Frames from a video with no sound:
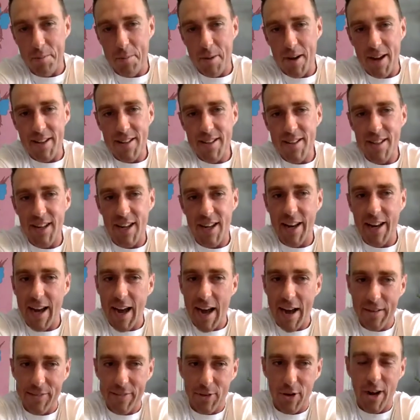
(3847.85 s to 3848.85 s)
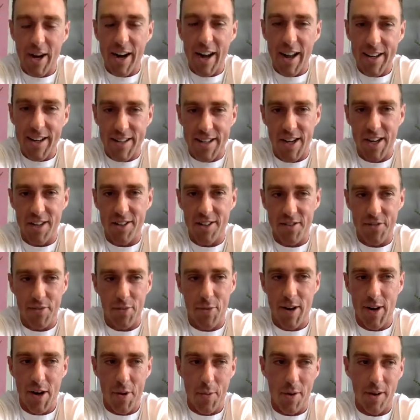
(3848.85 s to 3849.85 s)
But I've got ideas of
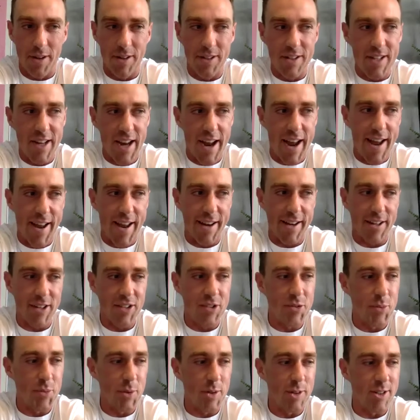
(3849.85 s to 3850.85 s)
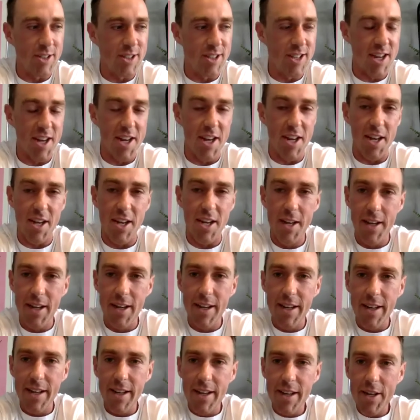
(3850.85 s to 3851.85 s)
what I want, and we'll see
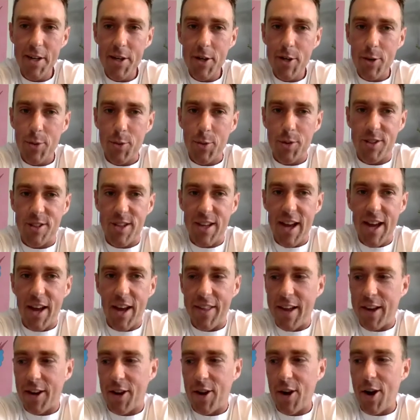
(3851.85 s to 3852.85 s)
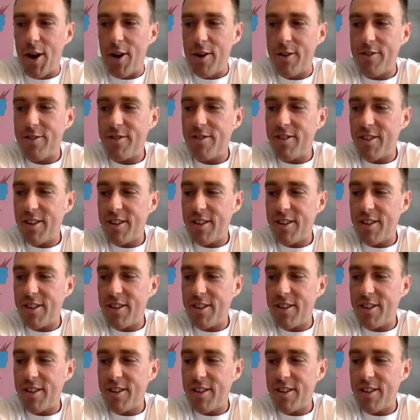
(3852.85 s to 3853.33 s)
how that goes.